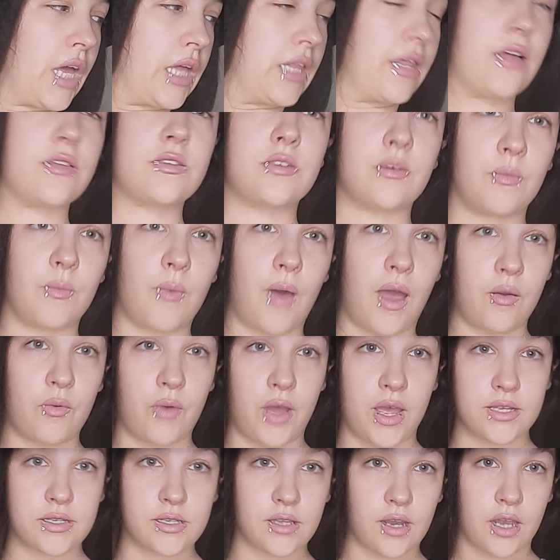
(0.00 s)
that's some of my
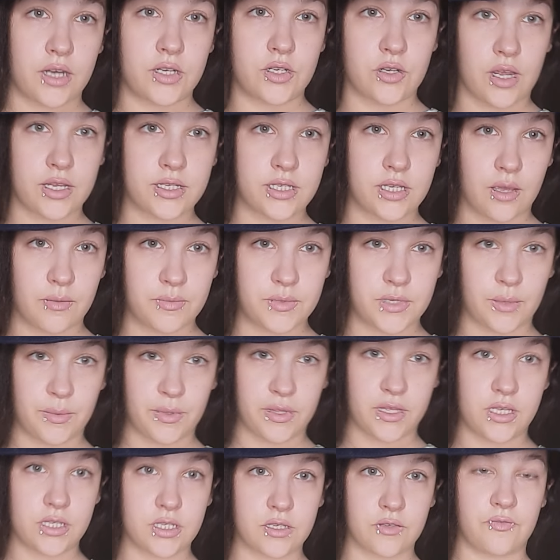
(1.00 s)
ways that I dress up some
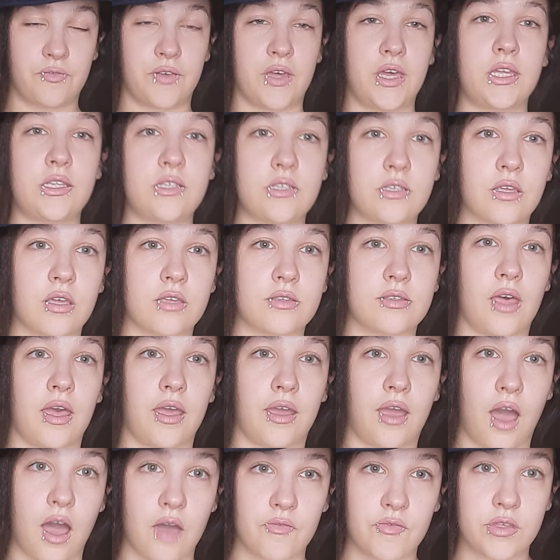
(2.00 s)
of these fits because
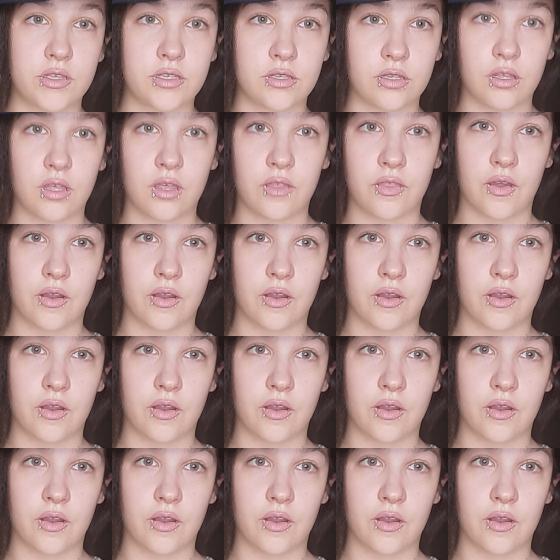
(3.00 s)
like obviously